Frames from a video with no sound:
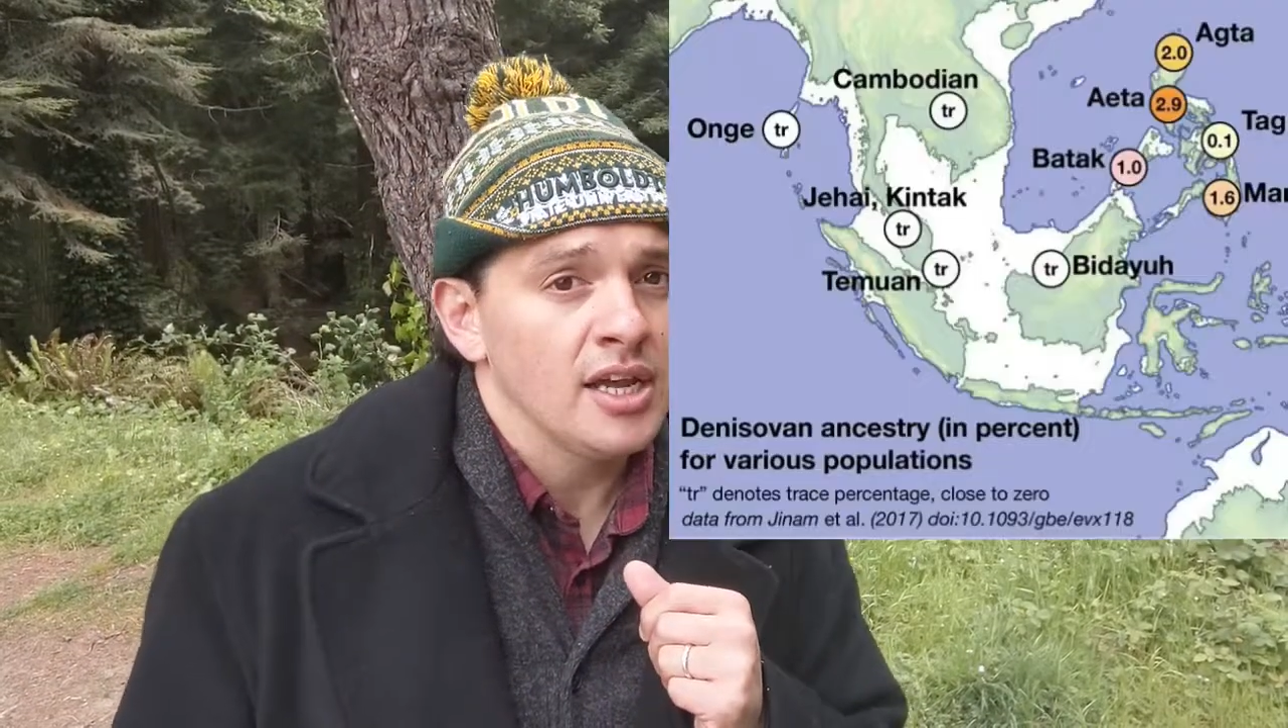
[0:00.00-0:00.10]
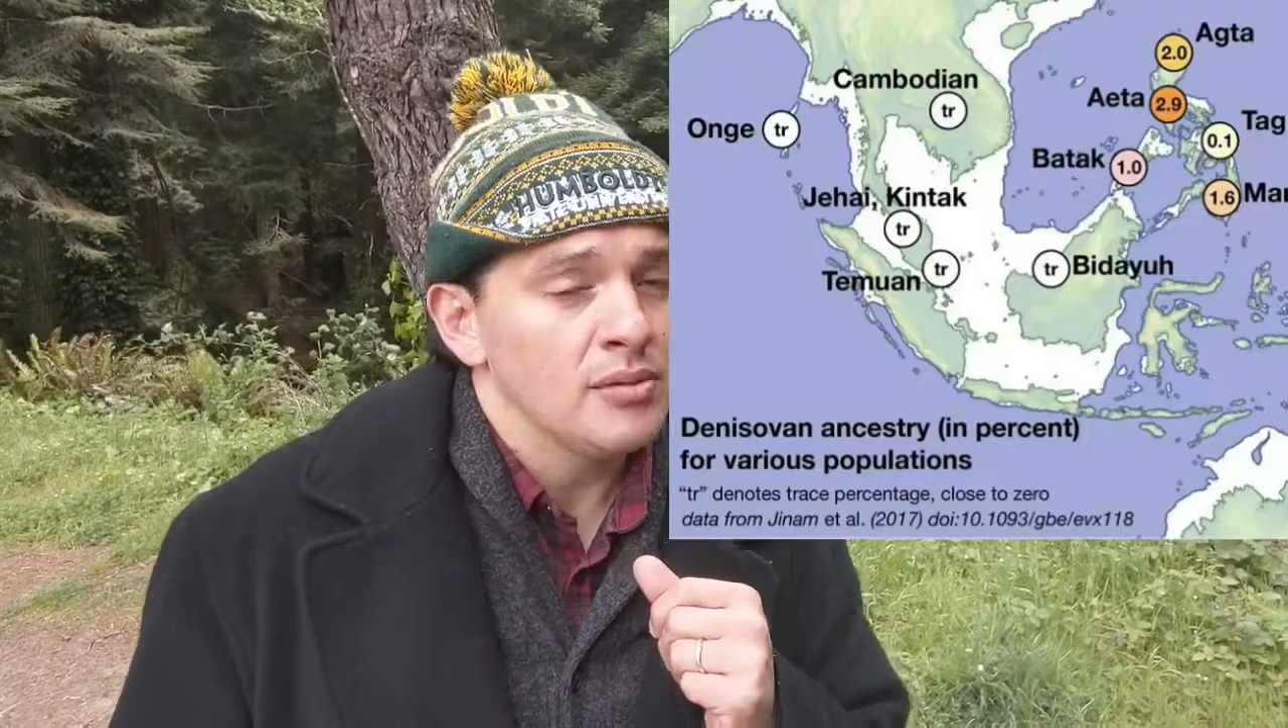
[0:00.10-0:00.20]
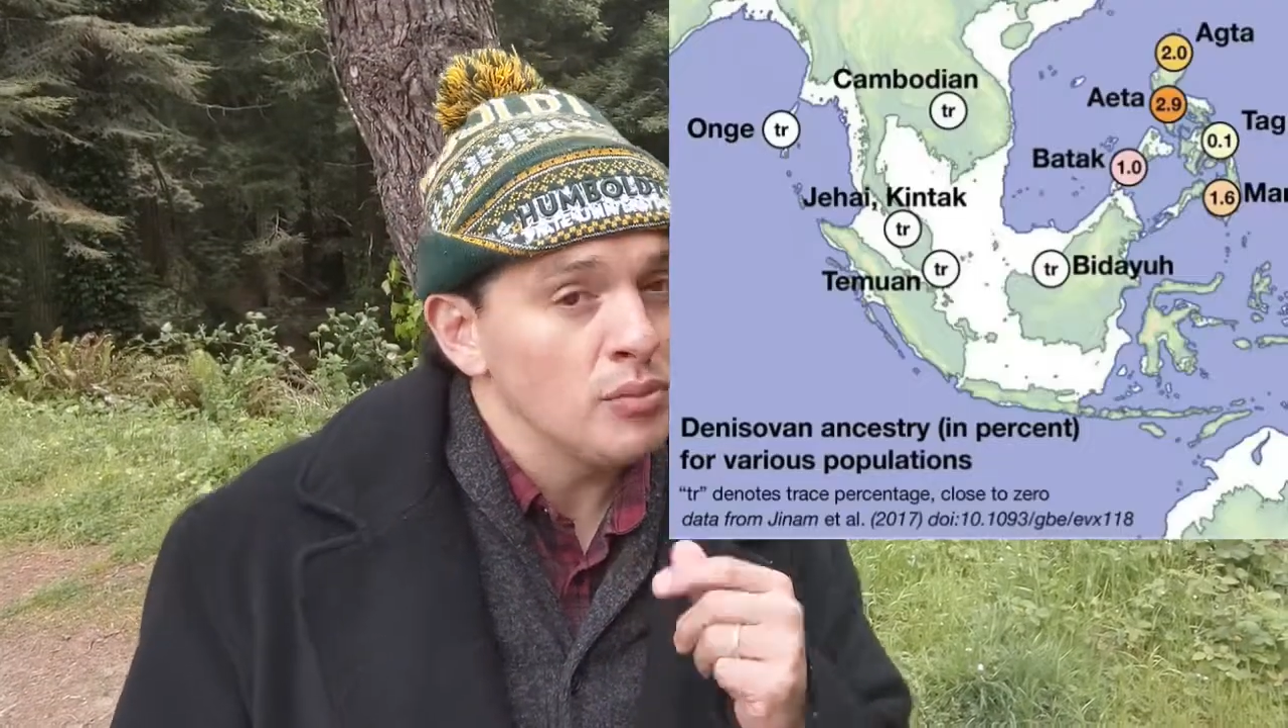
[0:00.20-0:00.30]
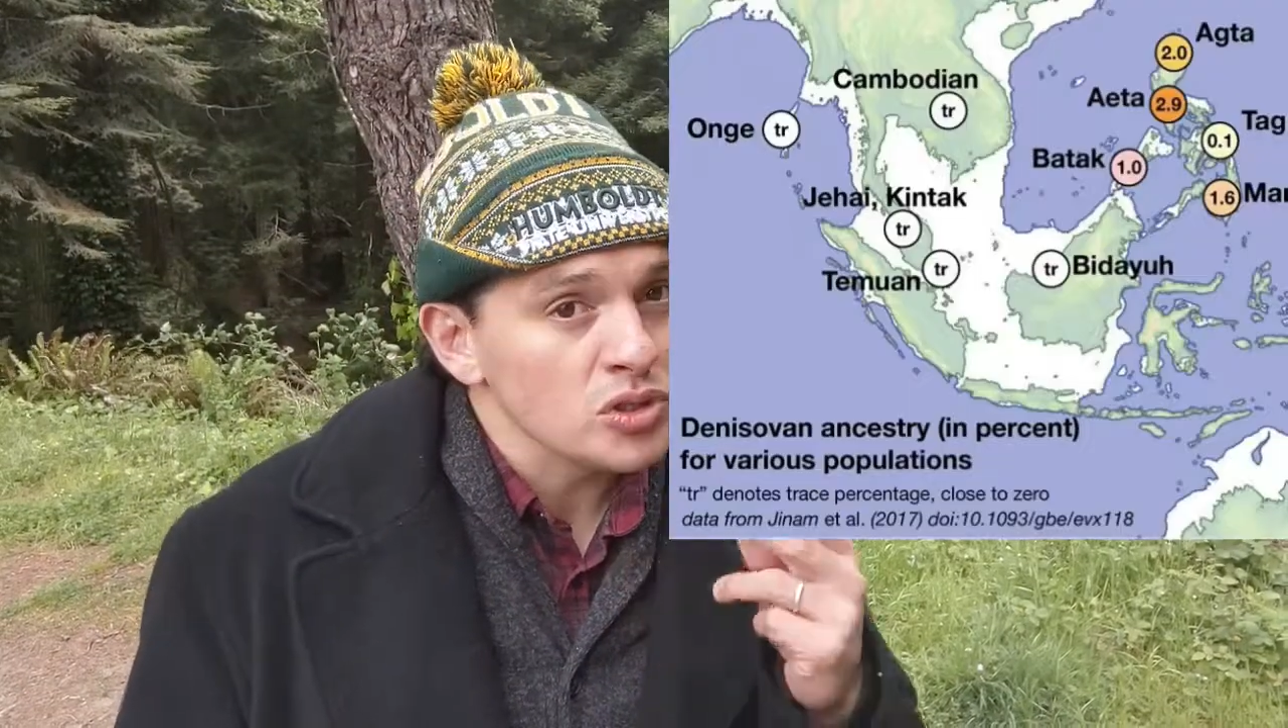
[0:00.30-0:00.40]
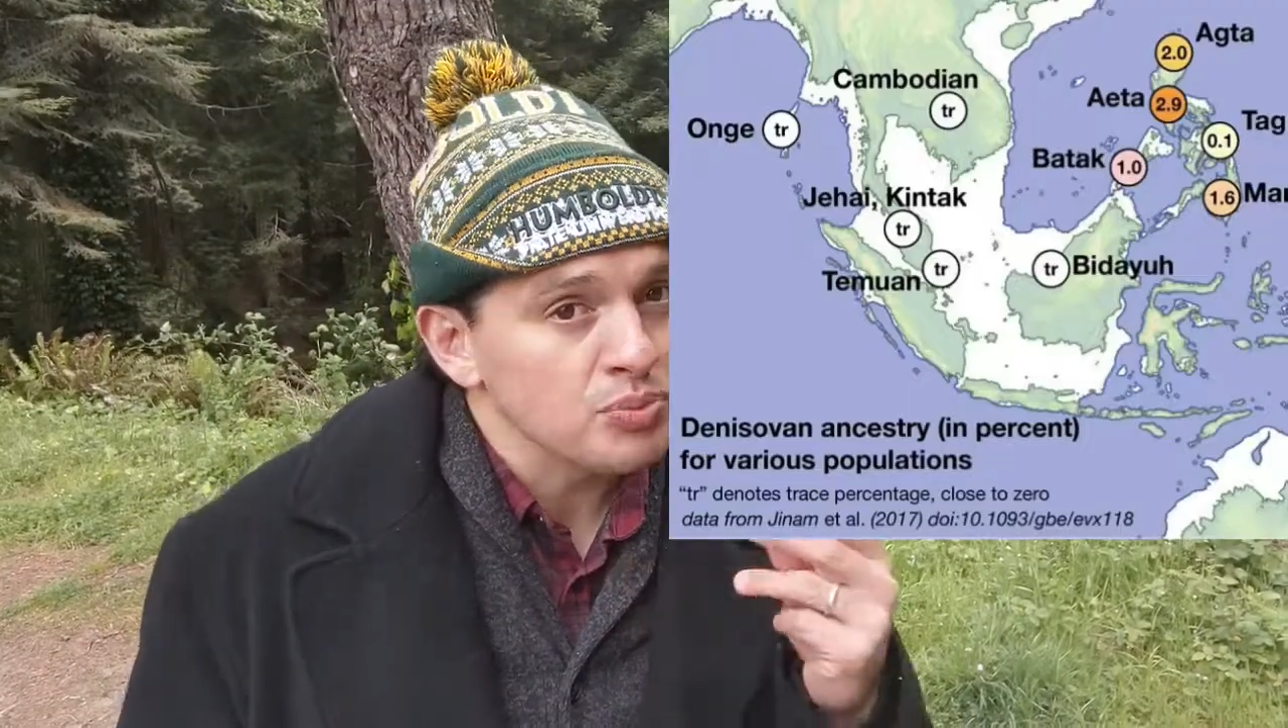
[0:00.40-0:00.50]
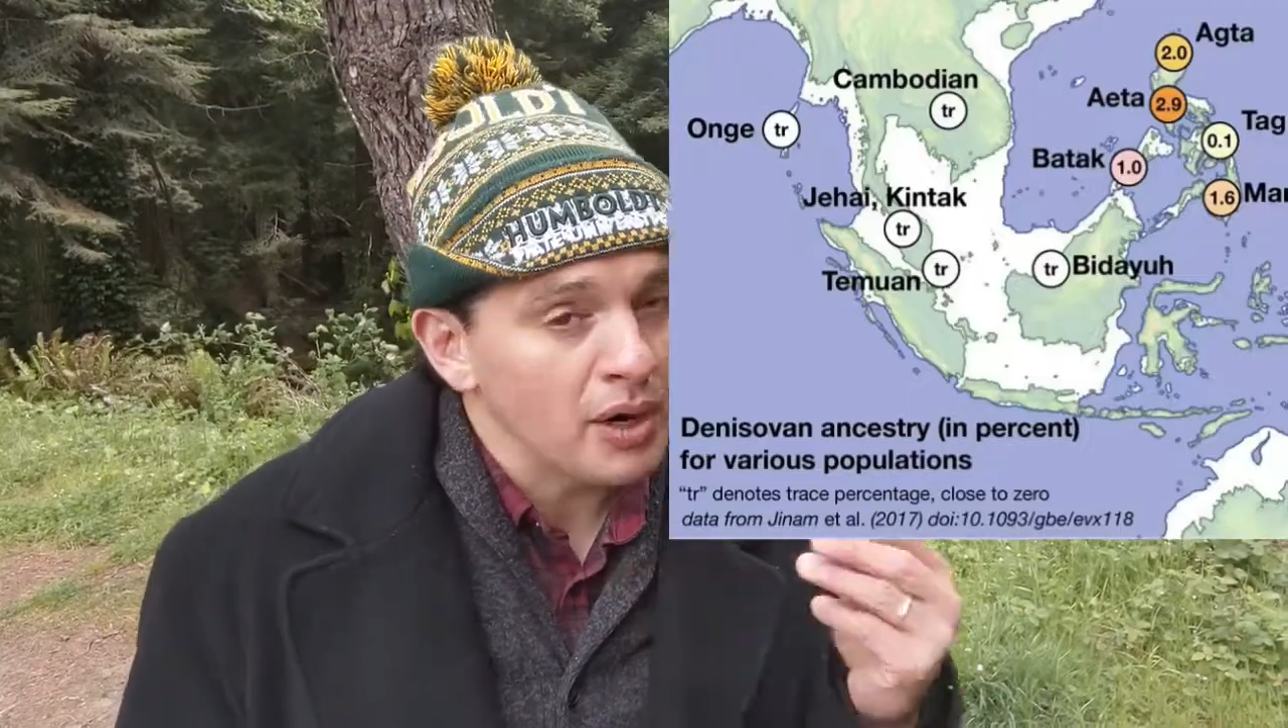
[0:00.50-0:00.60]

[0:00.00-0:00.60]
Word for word: most